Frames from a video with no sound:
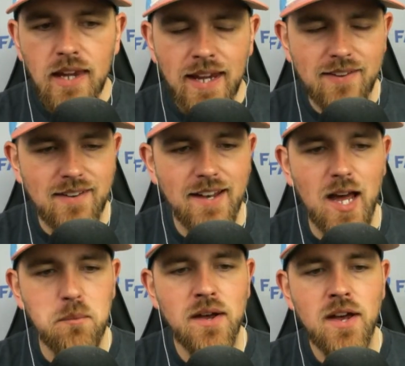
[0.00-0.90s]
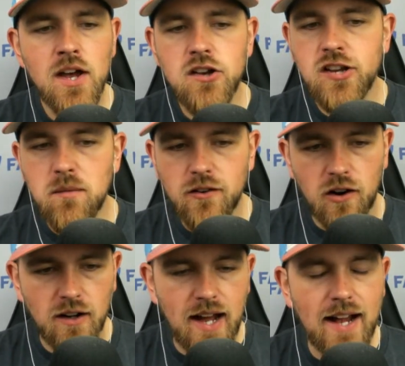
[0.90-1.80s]
He's letting up too much
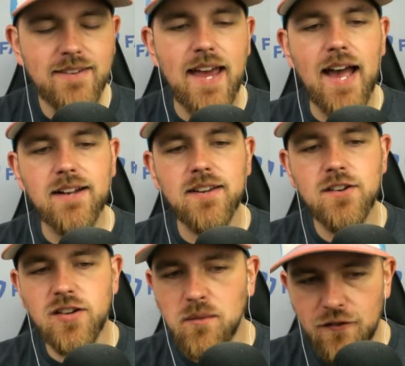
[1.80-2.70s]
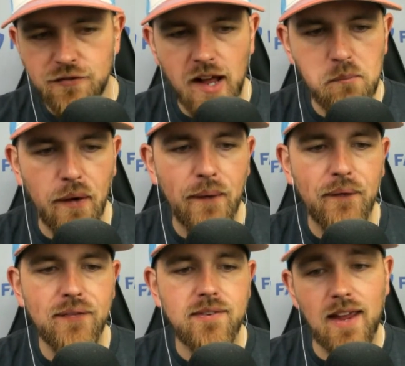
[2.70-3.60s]
hard contact, too many fly
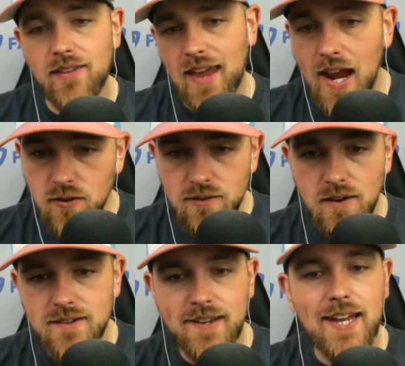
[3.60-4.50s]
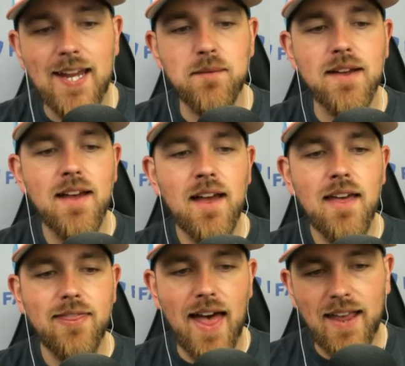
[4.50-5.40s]
balls, and the Angels are a team
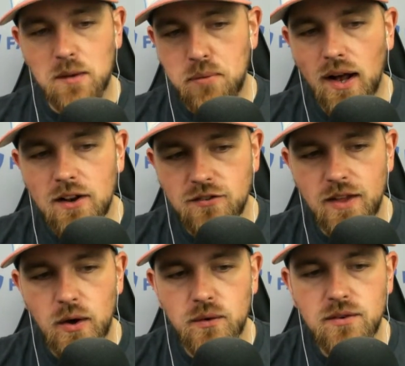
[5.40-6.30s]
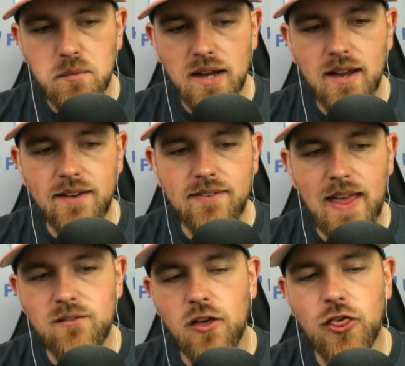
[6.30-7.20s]
that can punish those because they
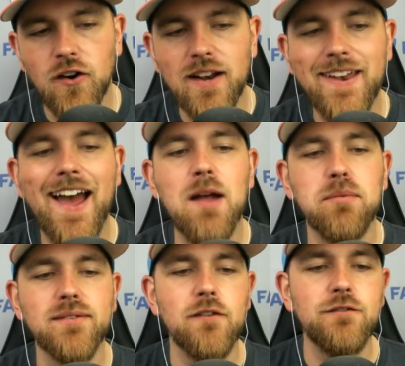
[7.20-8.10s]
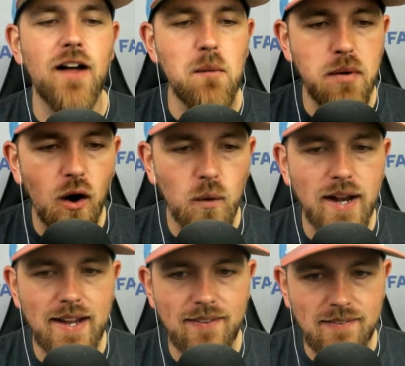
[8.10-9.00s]
have a thirty-nine percent fly ball rate
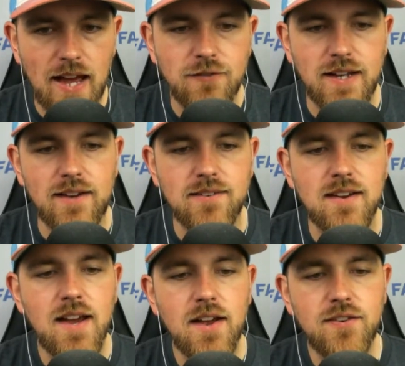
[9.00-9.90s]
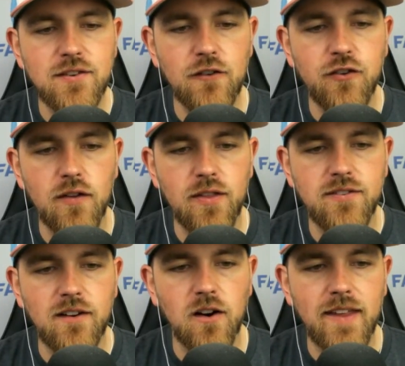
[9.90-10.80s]
against lefties so far this
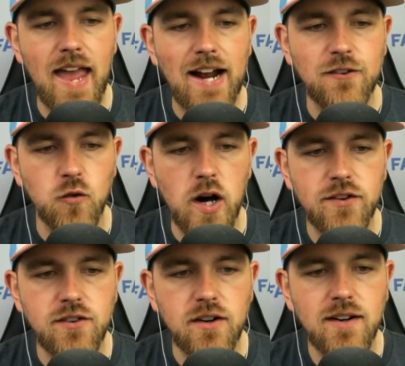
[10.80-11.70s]
year on the active roster.